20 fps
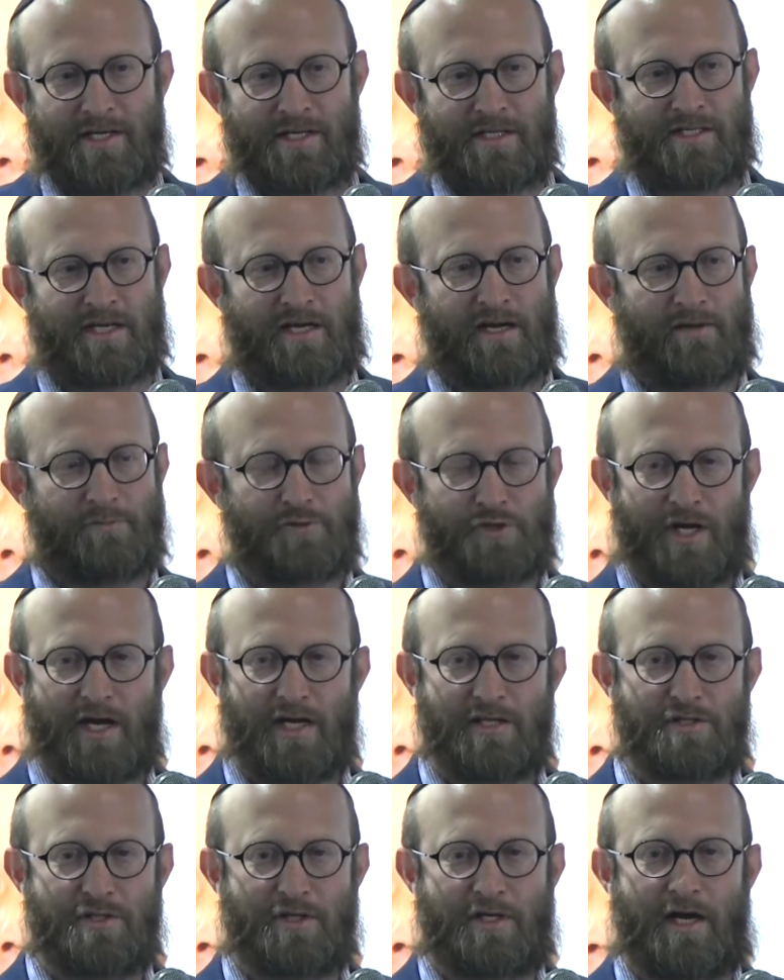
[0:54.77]
So I've
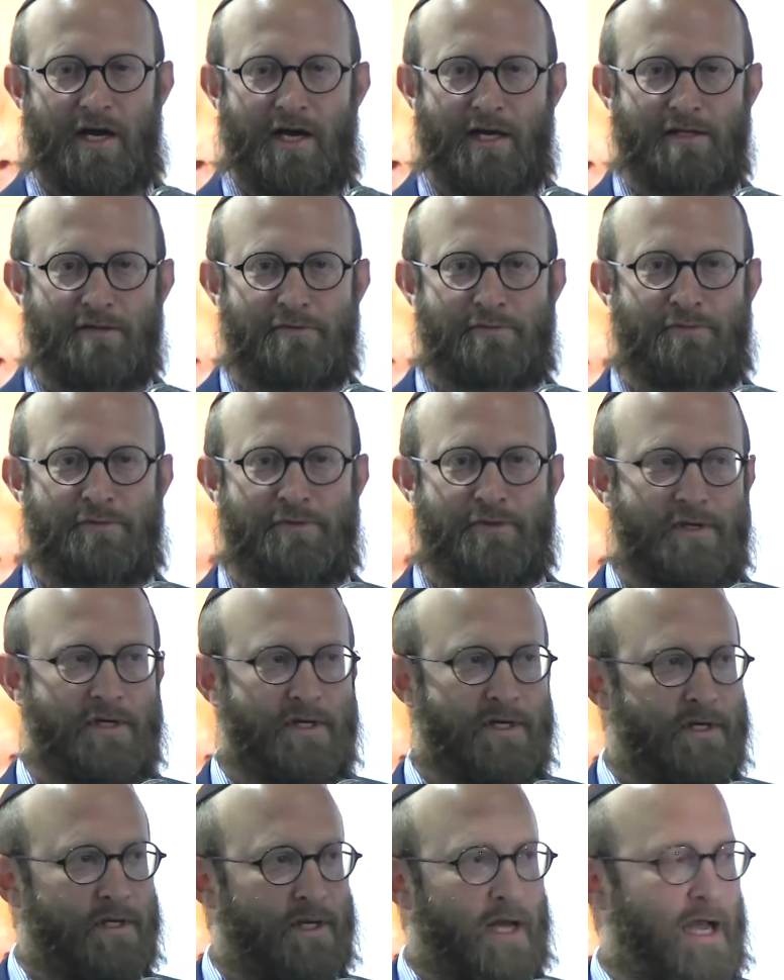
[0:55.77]
tried to kind of
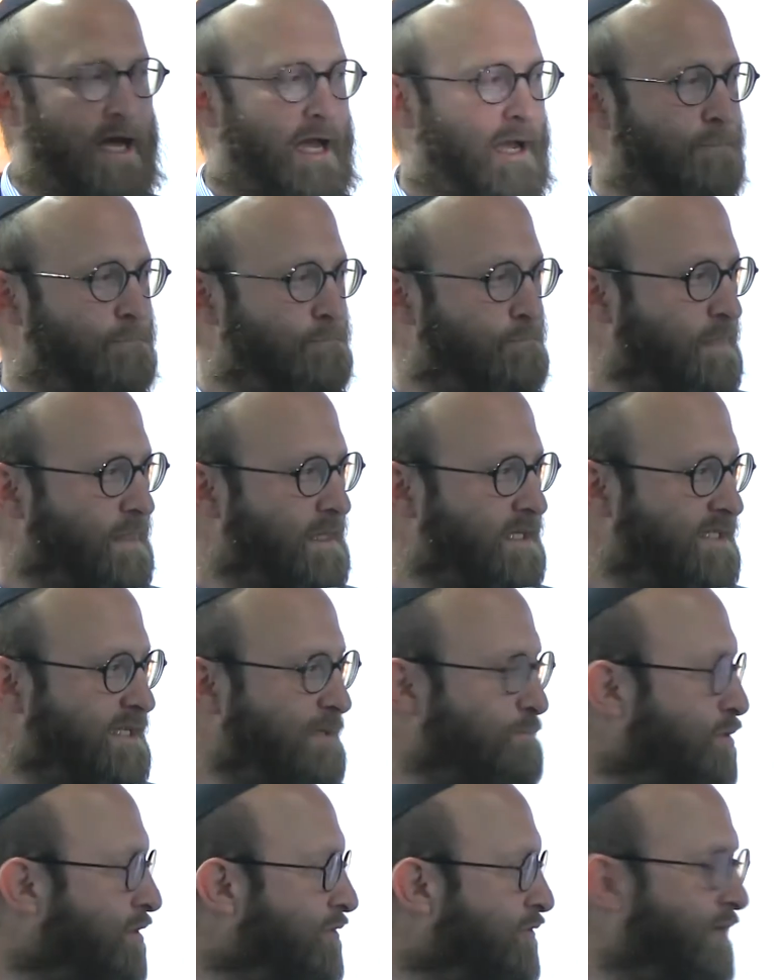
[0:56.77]

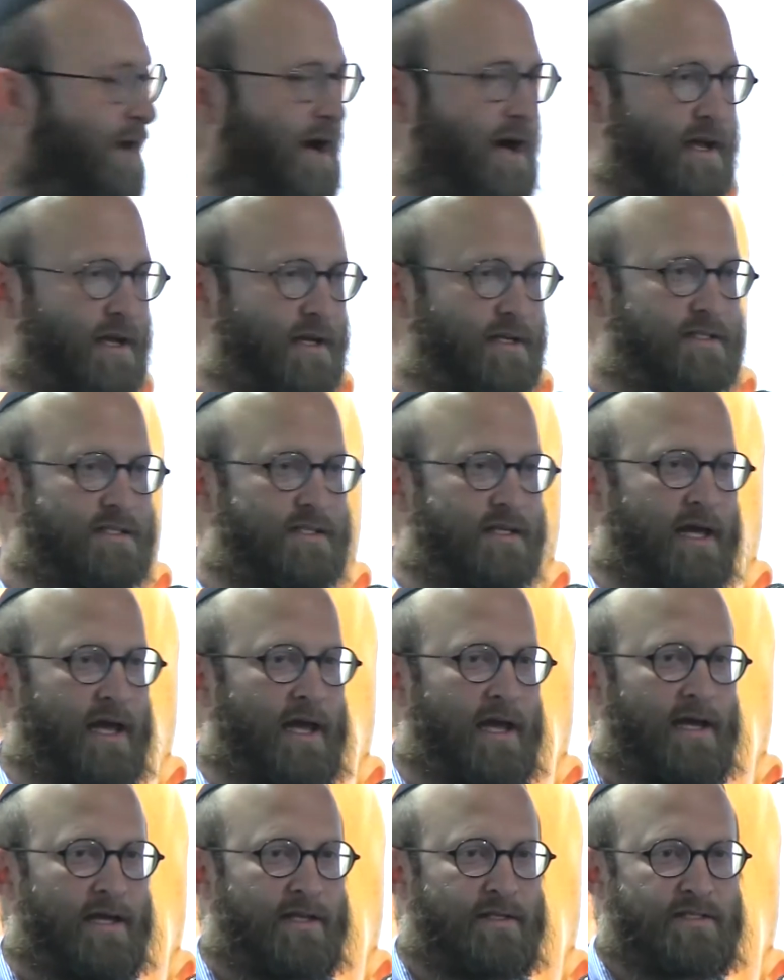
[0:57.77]
simplify it
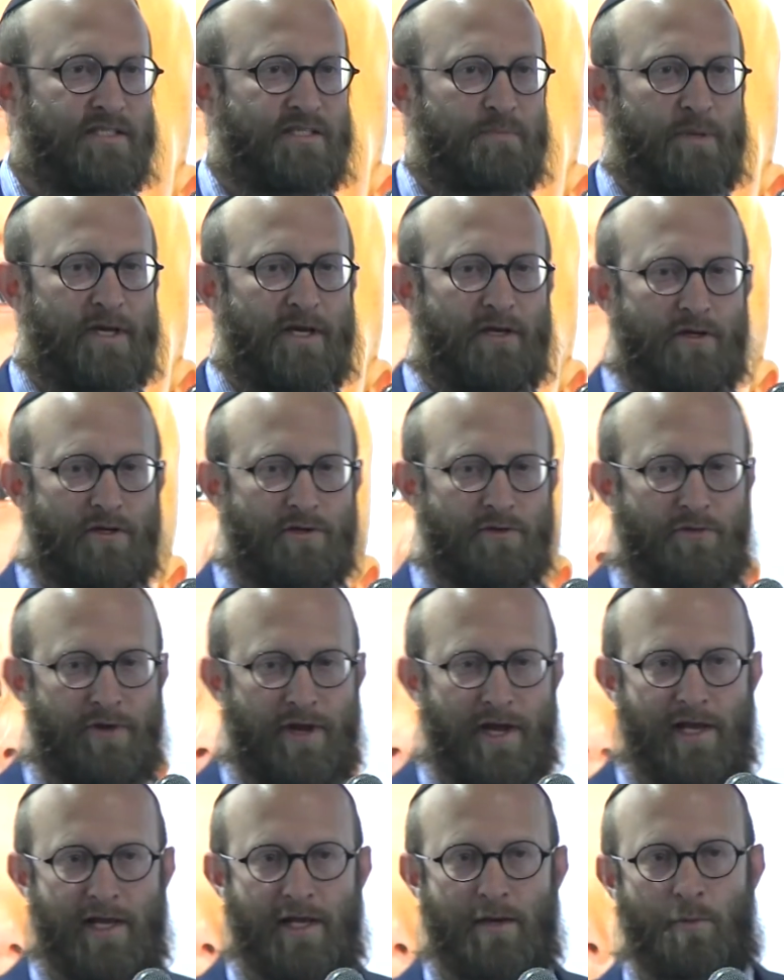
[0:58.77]
and speak on
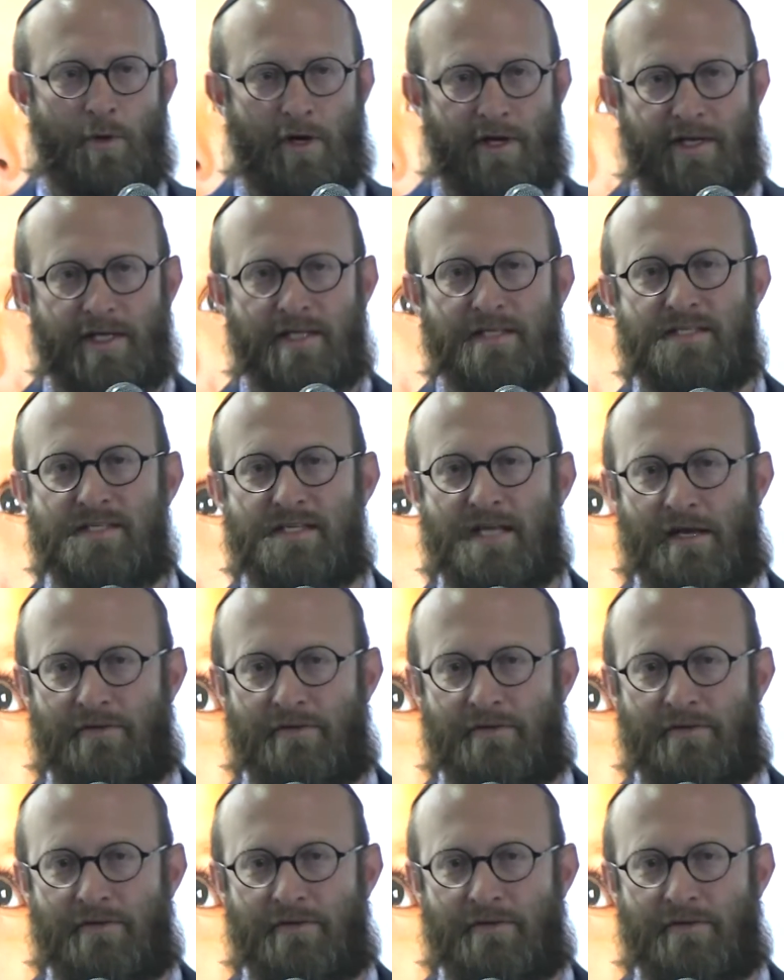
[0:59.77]
really what is